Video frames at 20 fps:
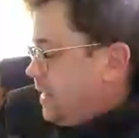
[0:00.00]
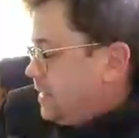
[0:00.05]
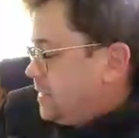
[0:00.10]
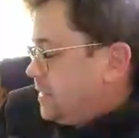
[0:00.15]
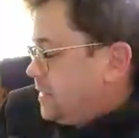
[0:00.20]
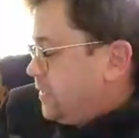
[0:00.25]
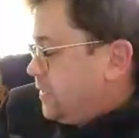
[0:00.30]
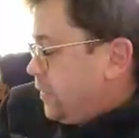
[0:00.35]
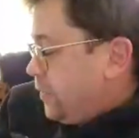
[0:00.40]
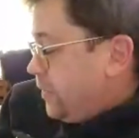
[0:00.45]

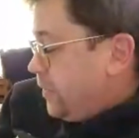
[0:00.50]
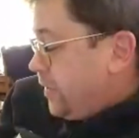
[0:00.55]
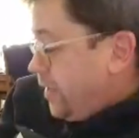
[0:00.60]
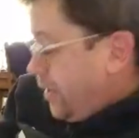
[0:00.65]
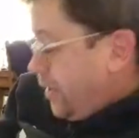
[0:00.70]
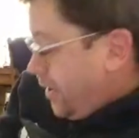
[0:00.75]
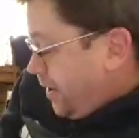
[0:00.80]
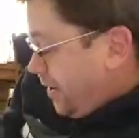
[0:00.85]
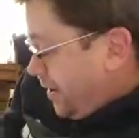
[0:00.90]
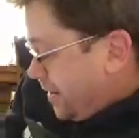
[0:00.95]
it's so
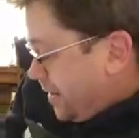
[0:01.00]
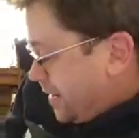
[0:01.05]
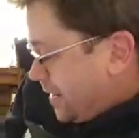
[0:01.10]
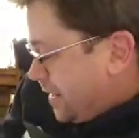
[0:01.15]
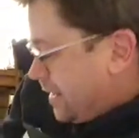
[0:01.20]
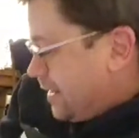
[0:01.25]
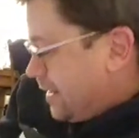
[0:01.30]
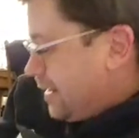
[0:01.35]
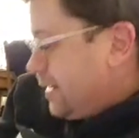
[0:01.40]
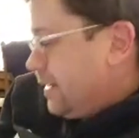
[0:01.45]

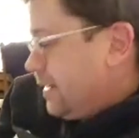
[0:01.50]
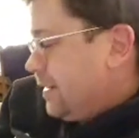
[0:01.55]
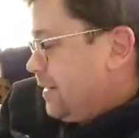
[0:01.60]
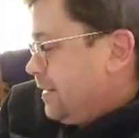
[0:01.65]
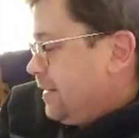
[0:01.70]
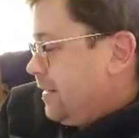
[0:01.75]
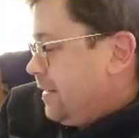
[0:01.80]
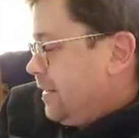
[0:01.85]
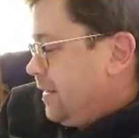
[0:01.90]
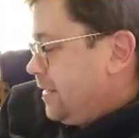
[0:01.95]
good.
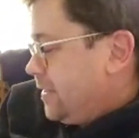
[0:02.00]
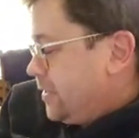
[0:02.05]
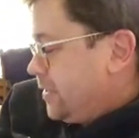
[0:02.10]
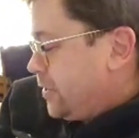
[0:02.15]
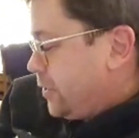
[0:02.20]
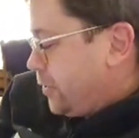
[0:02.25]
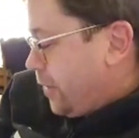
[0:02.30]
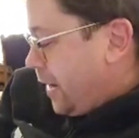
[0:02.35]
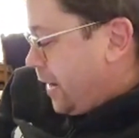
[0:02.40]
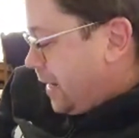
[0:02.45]
It's
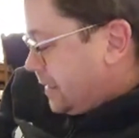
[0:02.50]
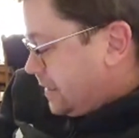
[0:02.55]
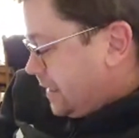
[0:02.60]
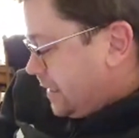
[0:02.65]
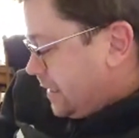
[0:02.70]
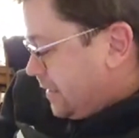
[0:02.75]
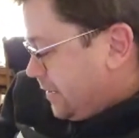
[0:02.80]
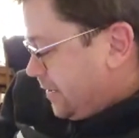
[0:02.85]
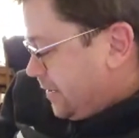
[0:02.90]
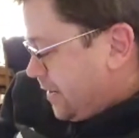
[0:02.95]

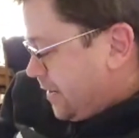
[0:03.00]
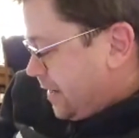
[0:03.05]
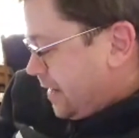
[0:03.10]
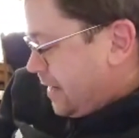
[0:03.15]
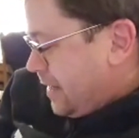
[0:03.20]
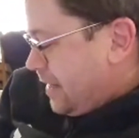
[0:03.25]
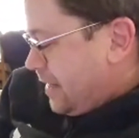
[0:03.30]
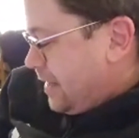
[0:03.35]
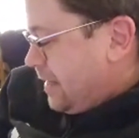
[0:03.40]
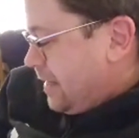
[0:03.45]
crazy good.